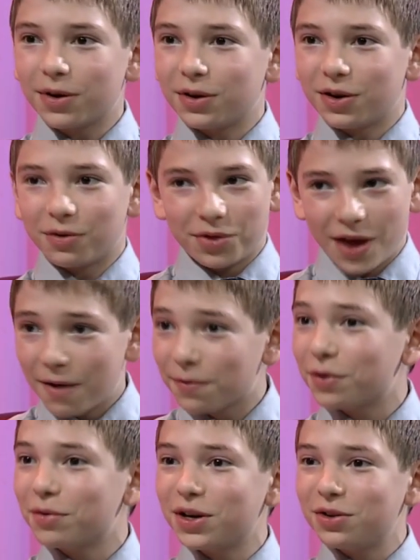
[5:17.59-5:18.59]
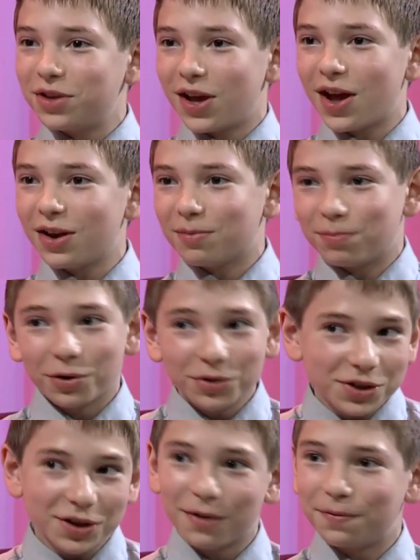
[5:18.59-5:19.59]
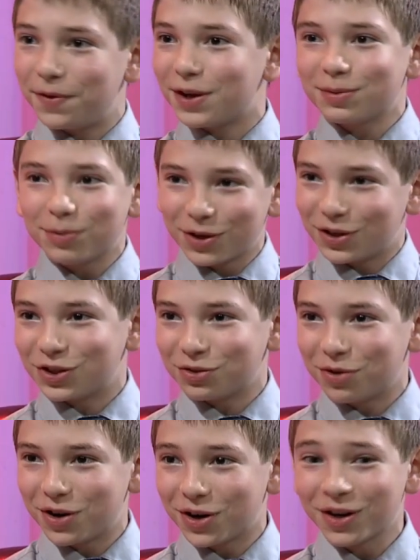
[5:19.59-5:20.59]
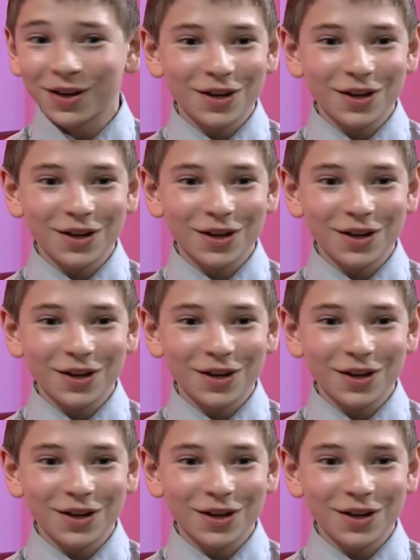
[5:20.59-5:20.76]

you know, with everyone you can and post it on Facebook and Twitter